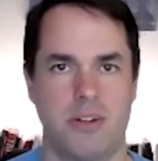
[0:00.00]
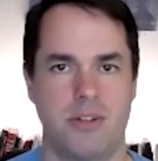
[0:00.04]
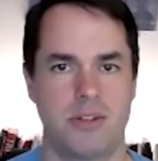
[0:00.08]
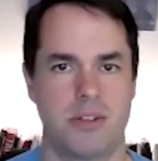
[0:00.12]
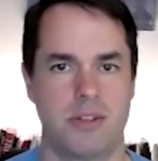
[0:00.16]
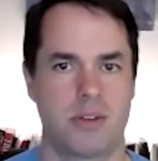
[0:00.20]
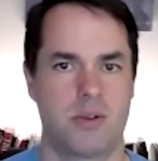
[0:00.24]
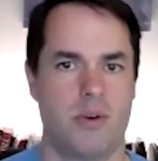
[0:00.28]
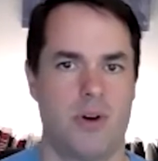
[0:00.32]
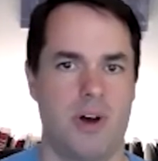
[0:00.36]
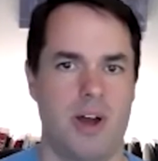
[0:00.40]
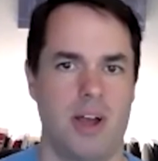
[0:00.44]
to
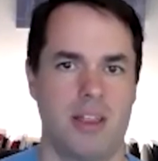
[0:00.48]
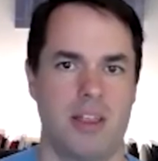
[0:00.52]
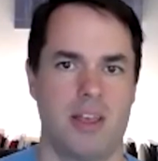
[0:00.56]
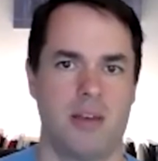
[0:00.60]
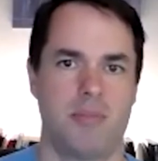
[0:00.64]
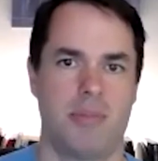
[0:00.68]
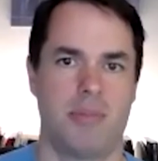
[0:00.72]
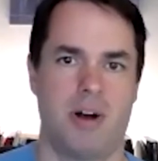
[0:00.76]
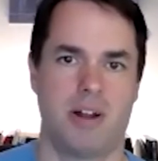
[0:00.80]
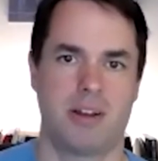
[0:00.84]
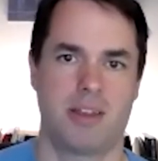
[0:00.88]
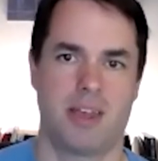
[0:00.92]
the Quiet Light
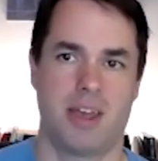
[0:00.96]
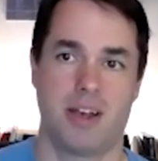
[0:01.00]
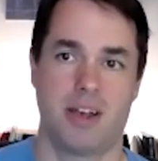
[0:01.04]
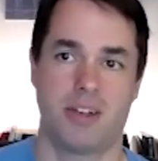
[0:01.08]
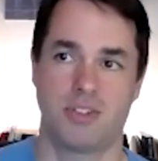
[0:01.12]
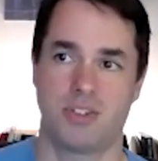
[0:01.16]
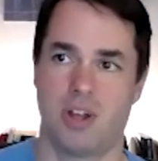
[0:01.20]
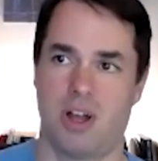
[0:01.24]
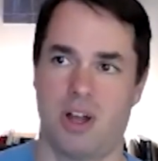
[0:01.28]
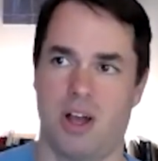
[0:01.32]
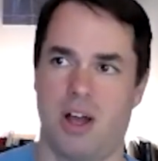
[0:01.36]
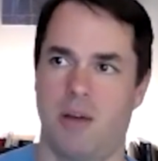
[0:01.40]

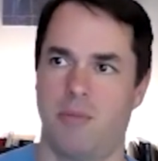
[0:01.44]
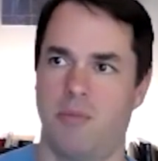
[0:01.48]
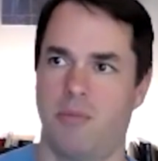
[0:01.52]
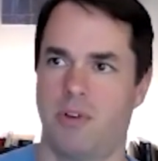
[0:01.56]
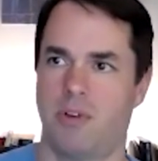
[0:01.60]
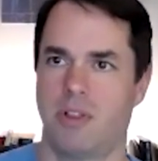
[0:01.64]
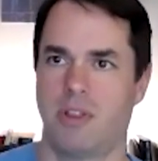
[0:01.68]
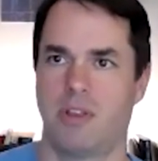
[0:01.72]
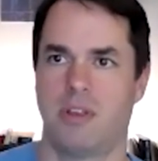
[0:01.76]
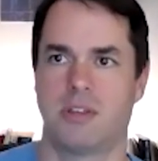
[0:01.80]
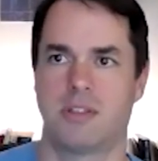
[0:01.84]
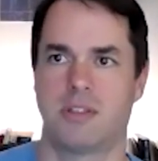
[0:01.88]
Podcast. I'm
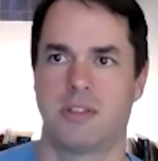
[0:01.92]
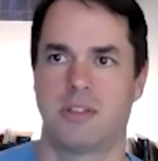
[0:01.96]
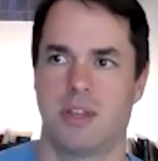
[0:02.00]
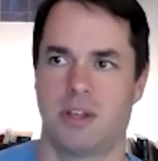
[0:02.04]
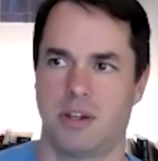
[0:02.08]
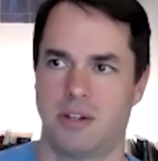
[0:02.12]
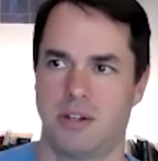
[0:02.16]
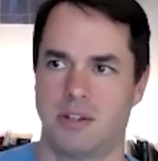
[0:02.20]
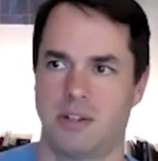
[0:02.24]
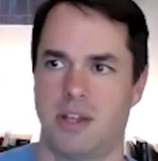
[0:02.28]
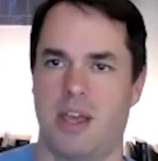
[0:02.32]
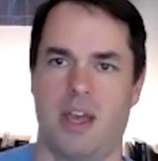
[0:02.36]
really
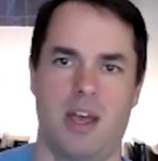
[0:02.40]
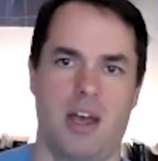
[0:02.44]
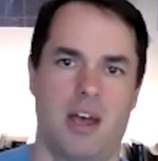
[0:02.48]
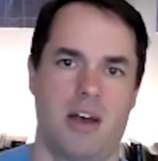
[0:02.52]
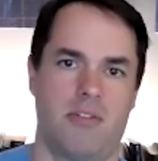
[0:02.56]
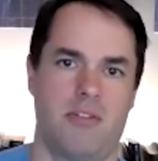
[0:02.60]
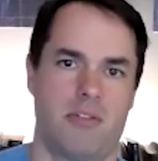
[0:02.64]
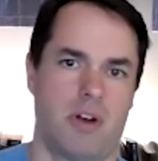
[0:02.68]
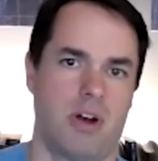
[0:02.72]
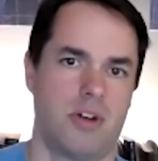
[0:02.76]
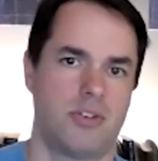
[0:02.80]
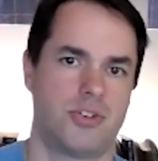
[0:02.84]
excited to have
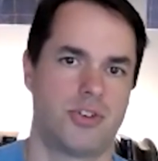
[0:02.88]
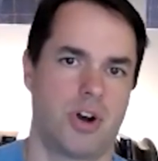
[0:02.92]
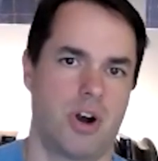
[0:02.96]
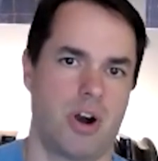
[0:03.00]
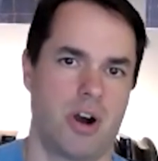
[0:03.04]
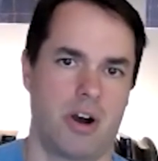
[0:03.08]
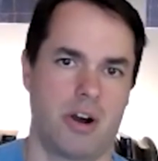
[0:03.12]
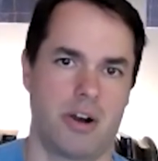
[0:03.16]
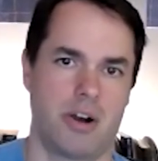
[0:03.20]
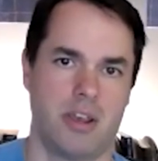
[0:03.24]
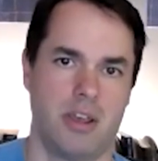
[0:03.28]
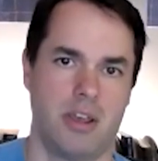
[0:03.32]
Roger
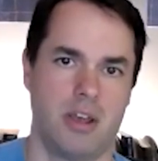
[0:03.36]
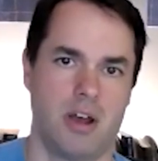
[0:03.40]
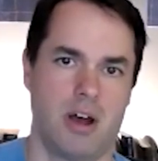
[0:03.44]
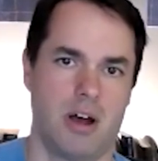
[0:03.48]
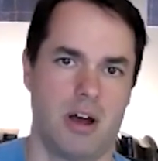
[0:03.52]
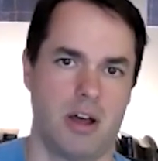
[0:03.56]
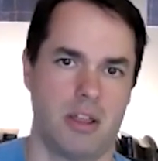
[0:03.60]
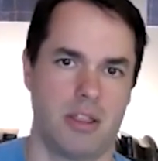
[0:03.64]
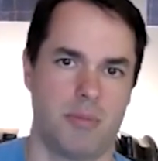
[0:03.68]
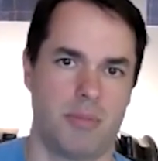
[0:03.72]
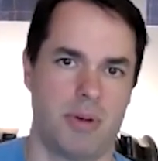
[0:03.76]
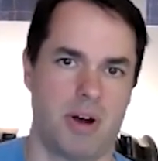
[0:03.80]
Hardy
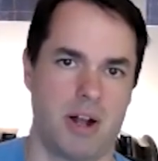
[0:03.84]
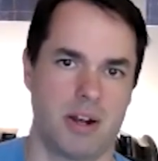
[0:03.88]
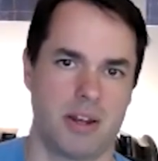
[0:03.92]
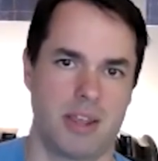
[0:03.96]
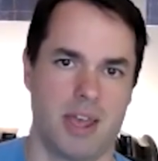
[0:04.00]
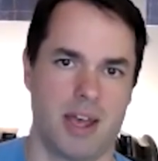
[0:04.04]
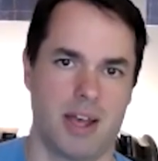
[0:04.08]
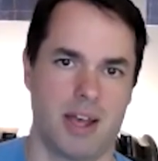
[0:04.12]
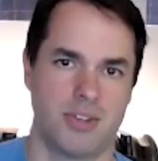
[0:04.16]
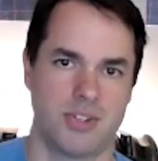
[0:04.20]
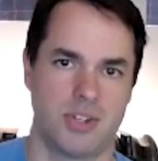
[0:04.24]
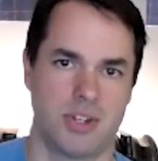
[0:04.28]
on the
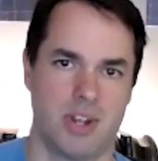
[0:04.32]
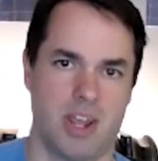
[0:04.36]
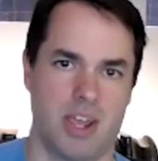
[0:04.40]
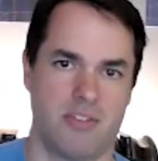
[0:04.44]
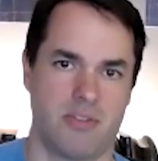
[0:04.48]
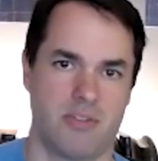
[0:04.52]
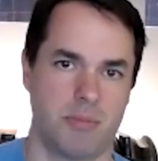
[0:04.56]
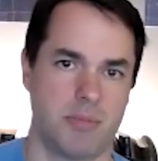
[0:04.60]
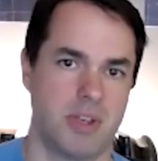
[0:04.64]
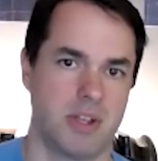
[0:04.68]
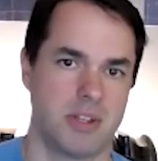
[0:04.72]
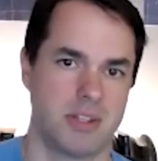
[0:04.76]
podcast today
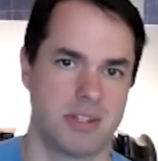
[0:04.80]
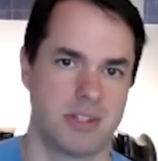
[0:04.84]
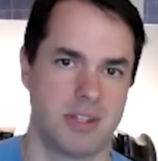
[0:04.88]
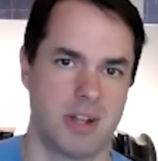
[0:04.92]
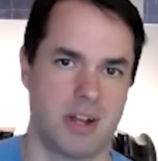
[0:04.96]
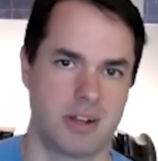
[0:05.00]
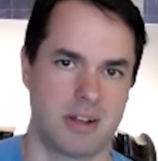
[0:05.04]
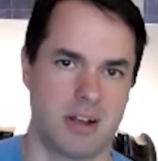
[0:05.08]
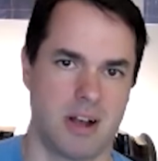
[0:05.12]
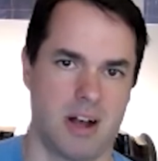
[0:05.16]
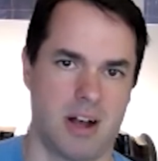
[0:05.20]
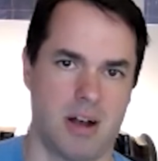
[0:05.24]
from
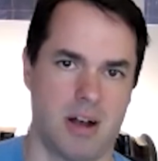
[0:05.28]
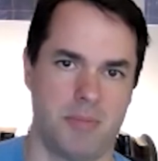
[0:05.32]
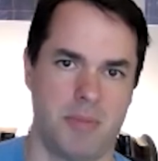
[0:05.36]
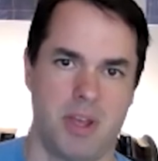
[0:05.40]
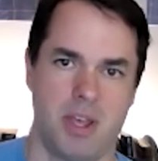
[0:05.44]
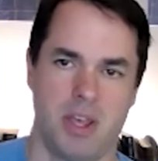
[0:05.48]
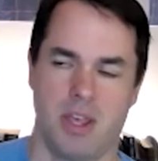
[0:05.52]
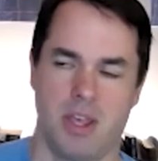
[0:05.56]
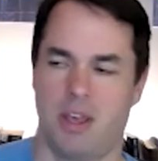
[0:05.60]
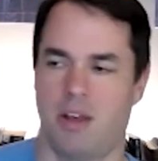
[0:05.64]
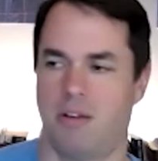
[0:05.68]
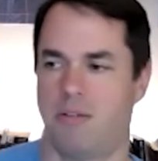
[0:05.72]
Kits.com.
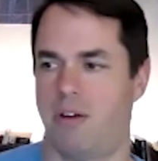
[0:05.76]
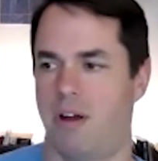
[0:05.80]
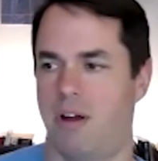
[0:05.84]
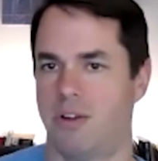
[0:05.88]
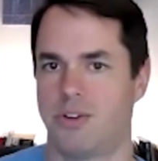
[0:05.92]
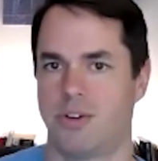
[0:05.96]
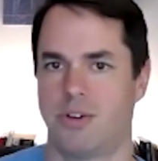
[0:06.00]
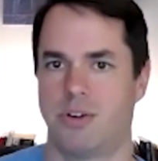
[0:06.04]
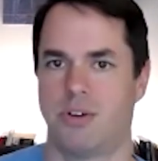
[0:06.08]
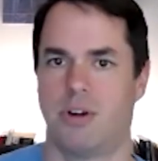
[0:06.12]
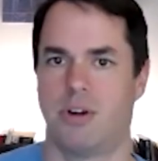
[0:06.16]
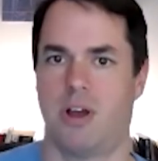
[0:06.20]

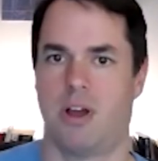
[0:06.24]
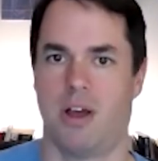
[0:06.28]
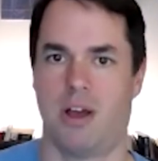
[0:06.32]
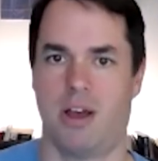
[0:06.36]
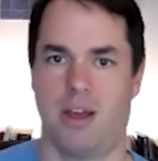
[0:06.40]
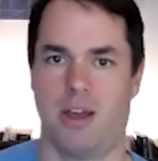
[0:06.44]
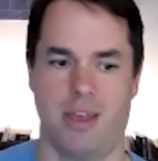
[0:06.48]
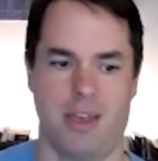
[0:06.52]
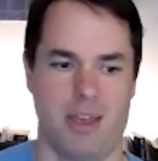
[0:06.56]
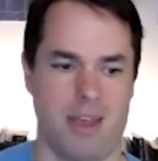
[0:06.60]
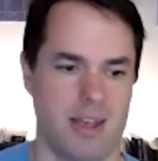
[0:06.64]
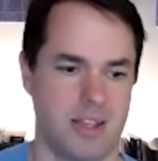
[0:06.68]
Roger
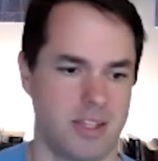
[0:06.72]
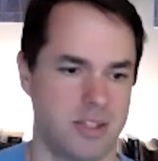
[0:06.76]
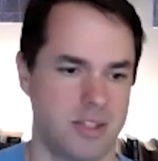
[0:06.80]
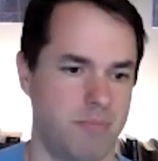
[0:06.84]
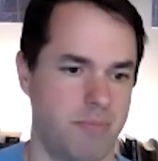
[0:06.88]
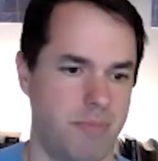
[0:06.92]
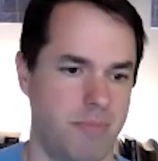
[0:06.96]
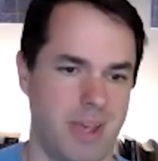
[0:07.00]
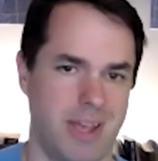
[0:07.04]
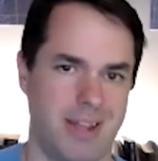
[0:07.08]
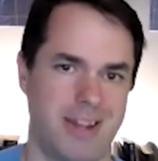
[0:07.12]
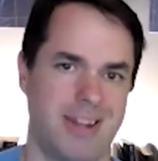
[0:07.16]
uh, has
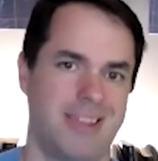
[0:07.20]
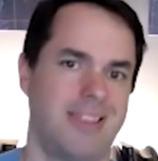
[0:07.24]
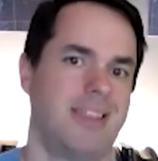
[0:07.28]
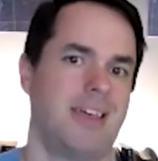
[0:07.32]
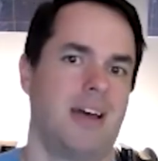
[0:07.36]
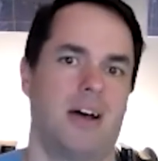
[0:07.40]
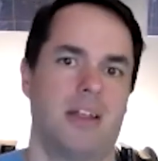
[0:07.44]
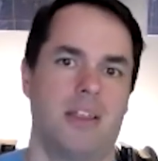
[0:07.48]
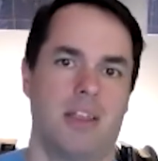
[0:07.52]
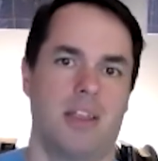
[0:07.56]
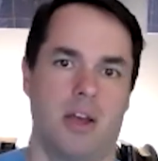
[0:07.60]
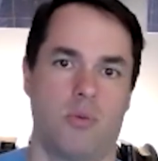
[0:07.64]
been in the
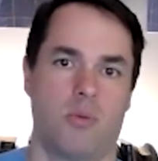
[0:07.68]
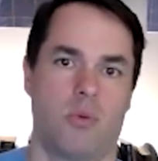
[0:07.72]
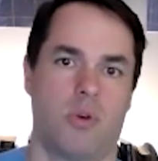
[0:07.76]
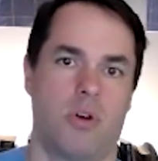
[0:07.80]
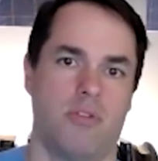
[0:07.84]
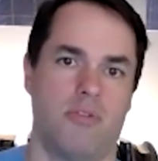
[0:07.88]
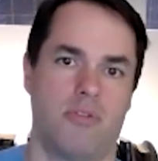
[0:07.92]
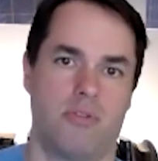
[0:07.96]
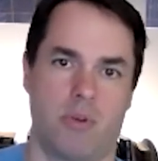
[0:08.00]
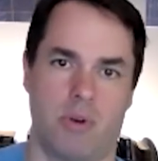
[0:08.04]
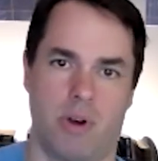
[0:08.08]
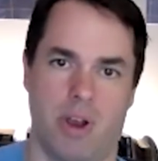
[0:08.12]
online
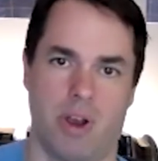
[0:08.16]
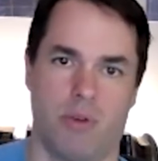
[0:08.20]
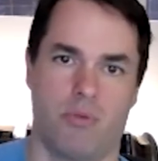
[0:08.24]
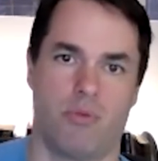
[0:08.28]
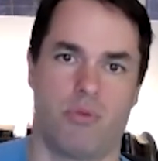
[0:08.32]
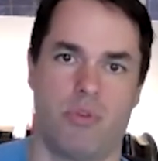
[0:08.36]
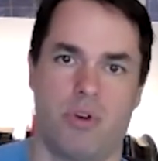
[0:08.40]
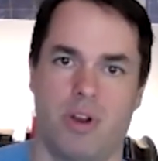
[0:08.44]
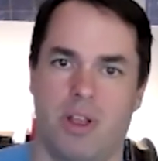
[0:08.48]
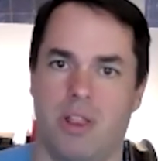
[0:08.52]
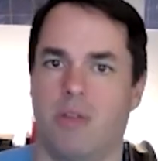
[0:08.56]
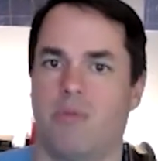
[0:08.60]
world for a
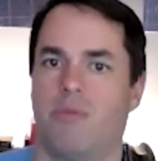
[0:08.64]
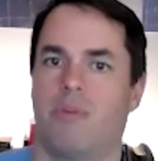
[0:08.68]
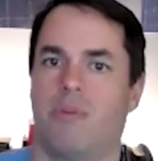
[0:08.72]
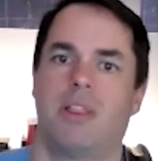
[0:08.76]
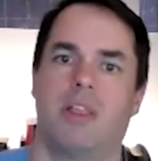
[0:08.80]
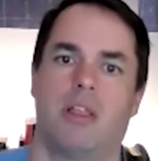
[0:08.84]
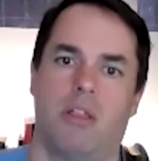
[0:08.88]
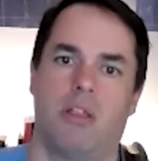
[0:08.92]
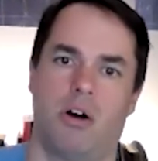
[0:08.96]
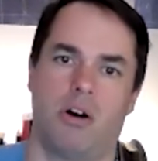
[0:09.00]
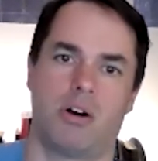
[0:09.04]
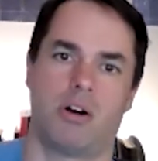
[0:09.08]
really,
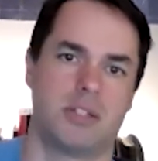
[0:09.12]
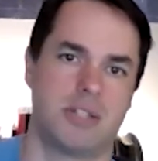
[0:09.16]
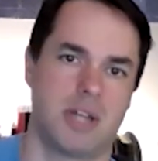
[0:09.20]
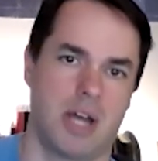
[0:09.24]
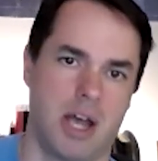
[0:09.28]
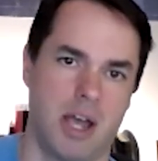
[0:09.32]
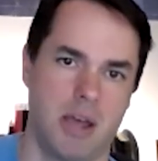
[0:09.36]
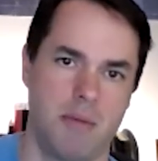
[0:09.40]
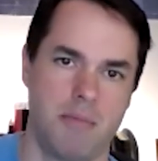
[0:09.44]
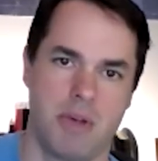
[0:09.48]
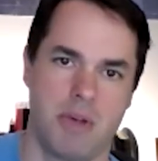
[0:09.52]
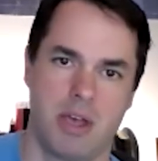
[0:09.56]
really long
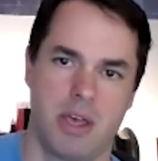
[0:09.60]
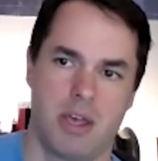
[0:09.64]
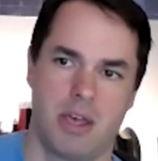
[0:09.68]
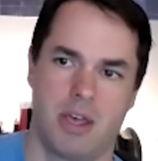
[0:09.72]
time.